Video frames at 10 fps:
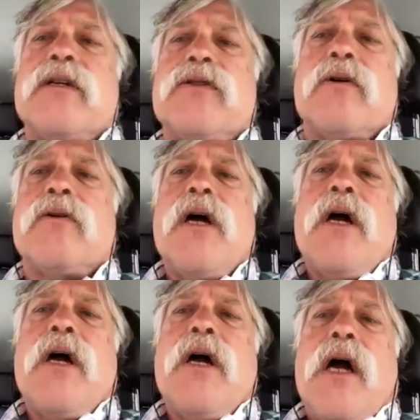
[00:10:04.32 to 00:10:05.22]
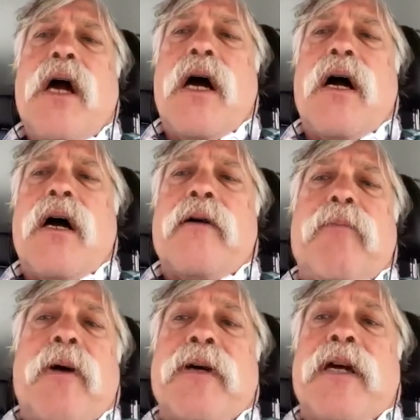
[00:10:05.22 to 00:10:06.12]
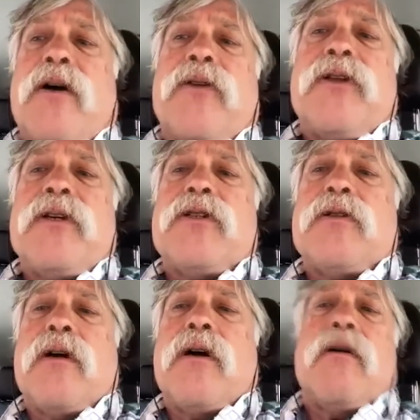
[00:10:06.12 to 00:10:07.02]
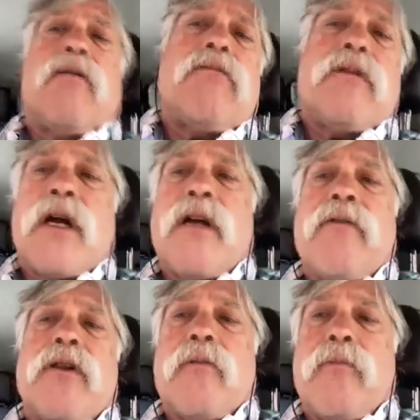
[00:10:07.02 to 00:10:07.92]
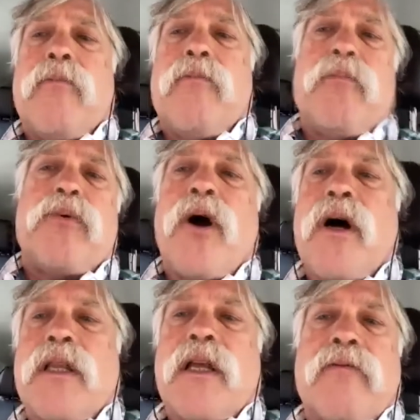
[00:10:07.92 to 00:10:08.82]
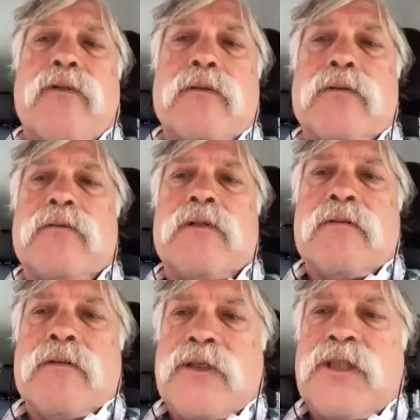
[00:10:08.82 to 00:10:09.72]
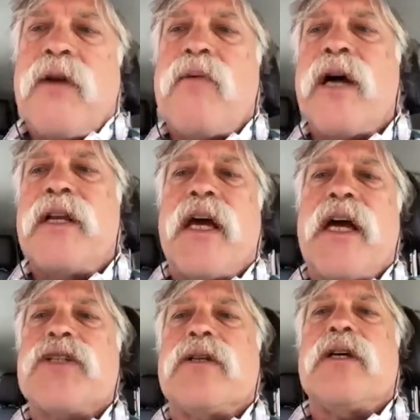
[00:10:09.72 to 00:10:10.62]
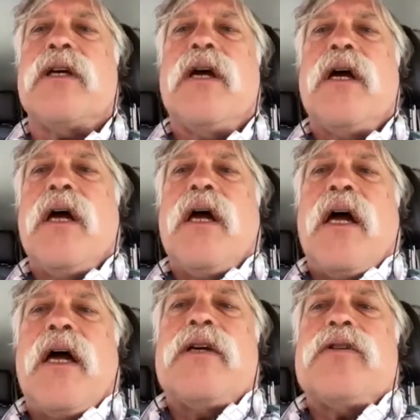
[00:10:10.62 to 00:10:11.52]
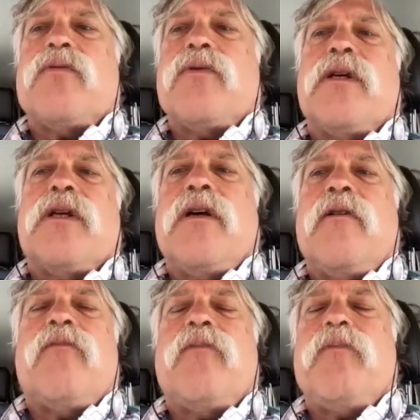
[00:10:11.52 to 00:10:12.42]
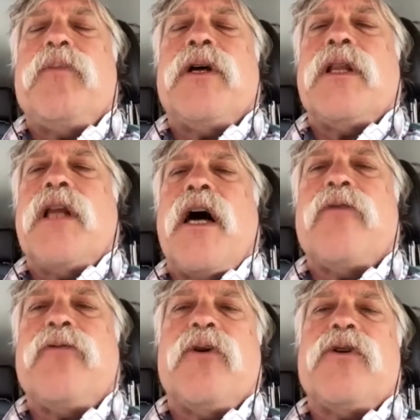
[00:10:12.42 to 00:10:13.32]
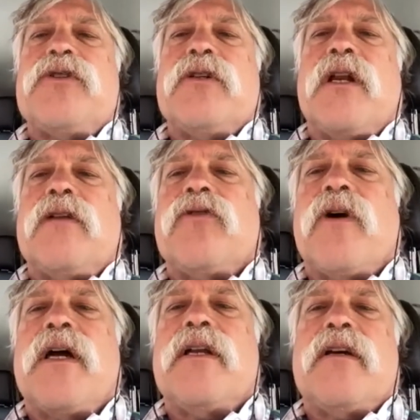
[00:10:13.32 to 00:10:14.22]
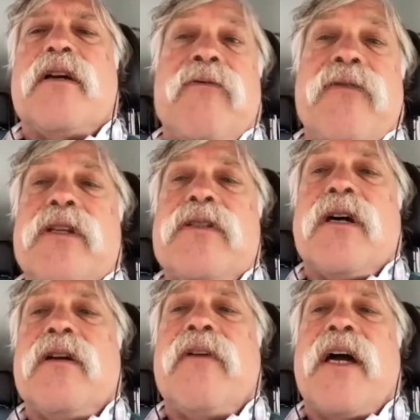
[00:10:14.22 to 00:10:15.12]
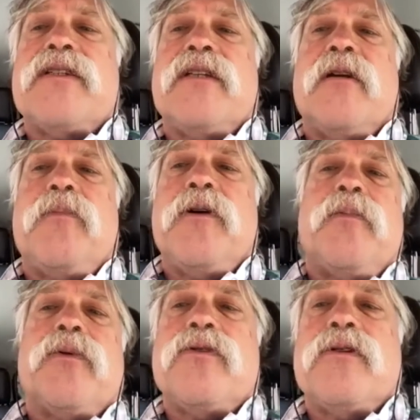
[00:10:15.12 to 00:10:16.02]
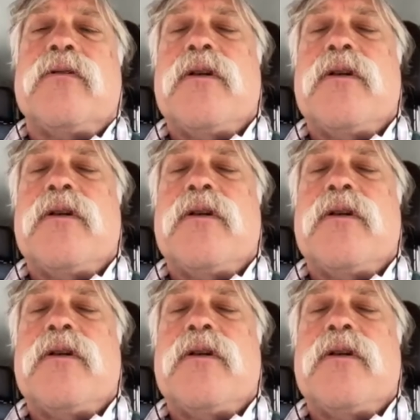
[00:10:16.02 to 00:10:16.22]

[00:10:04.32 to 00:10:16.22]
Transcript: So, and public health is the kind of on the broad level, statewide, nationally, has really put a lot of focus in trying to convince unvaccinated people to